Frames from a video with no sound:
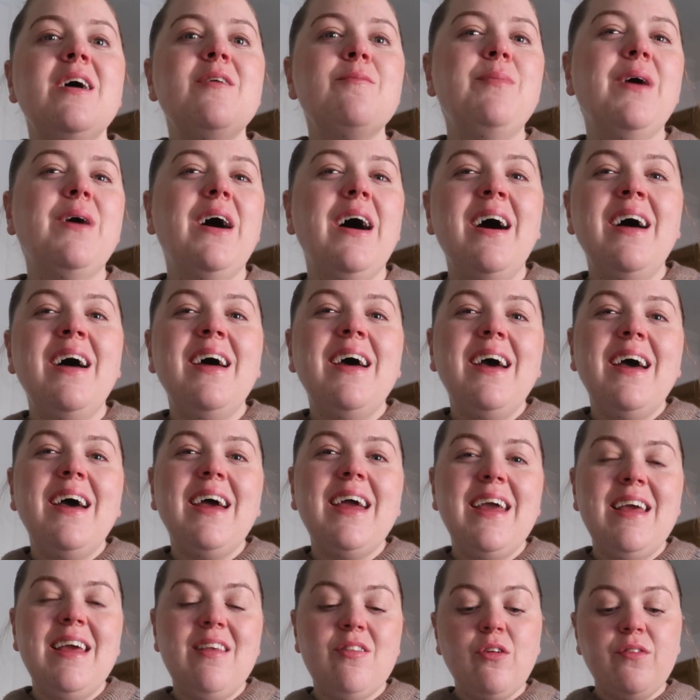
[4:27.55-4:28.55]
but
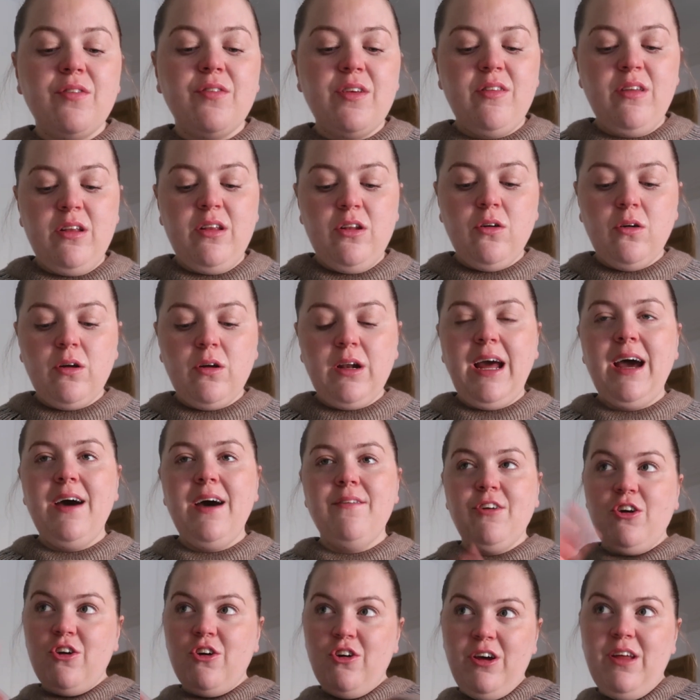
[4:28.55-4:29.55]
it's obviously not going to
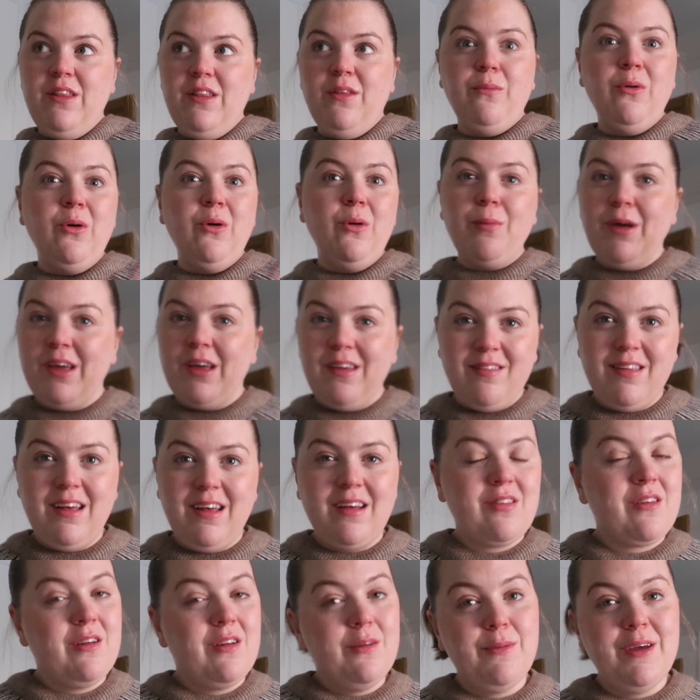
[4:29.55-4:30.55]
have a cut in the wall because
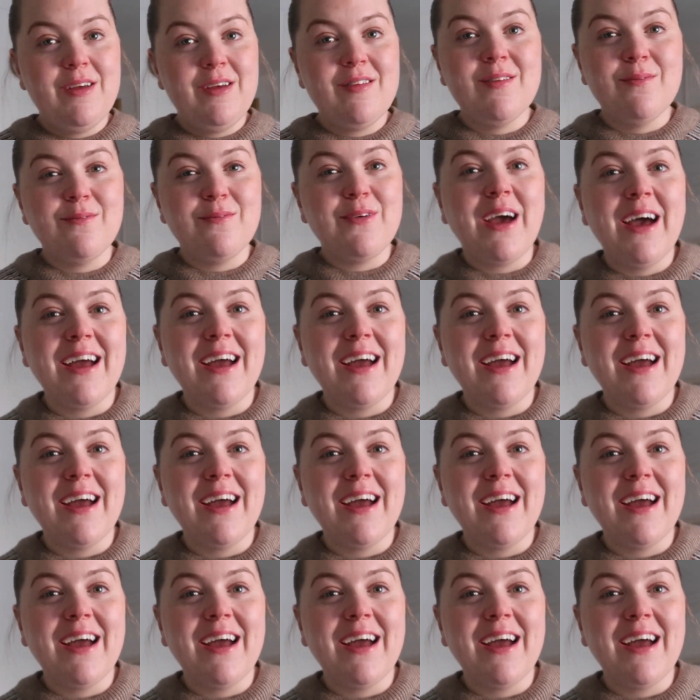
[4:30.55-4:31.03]
that's going to be something